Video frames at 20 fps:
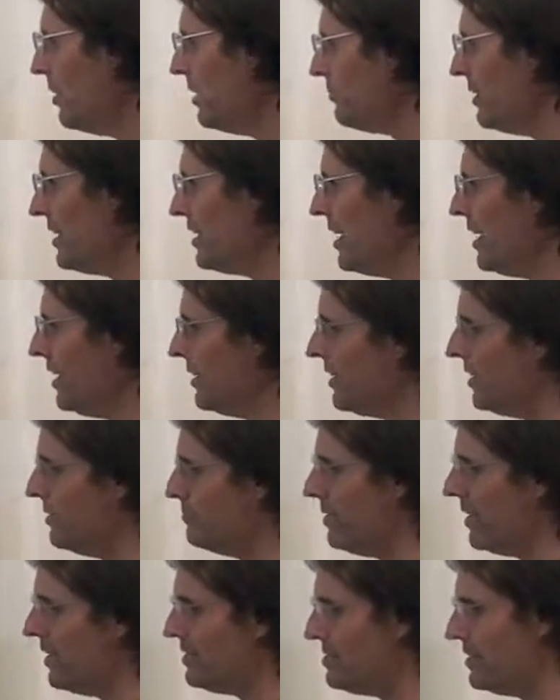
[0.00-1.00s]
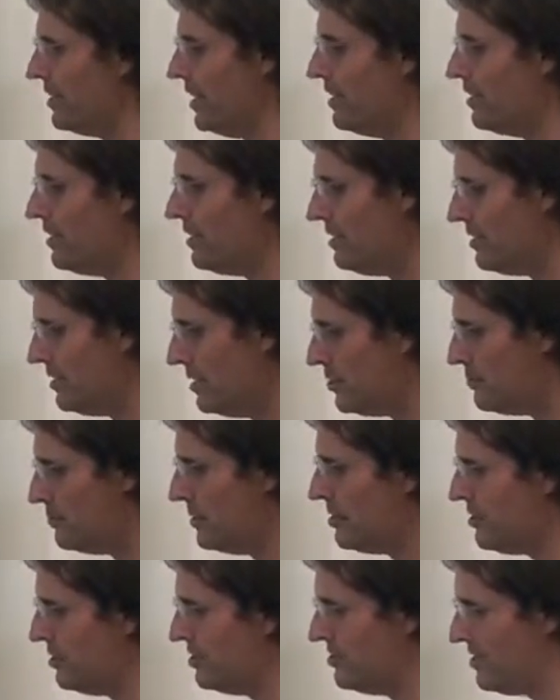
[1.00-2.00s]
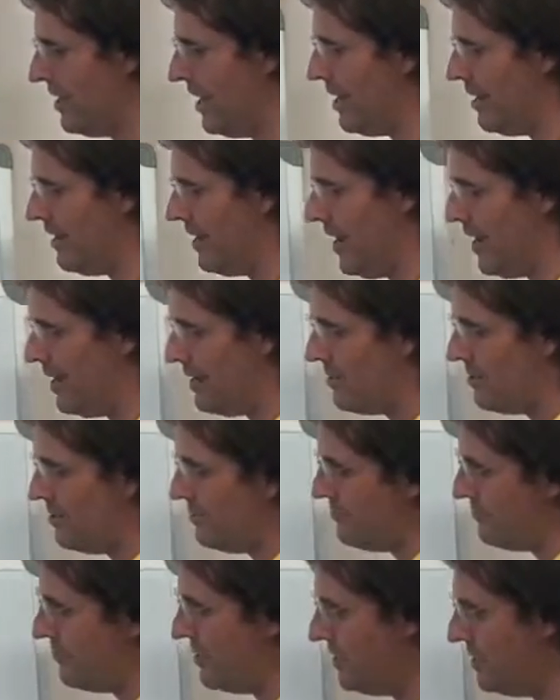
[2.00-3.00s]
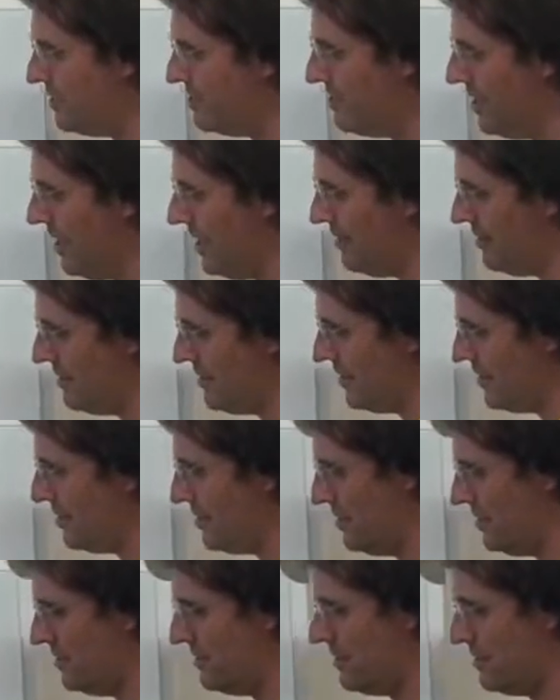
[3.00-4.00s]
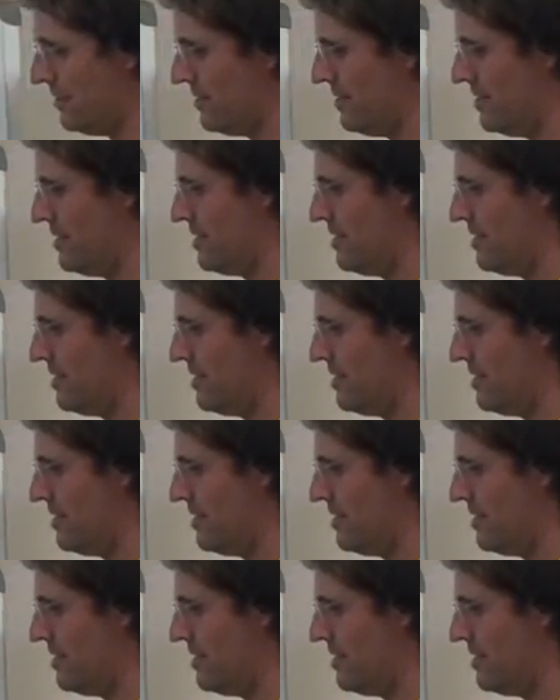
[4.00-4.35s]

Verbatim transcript: when we can't get past the anger, it's because our anger feeds our addictions.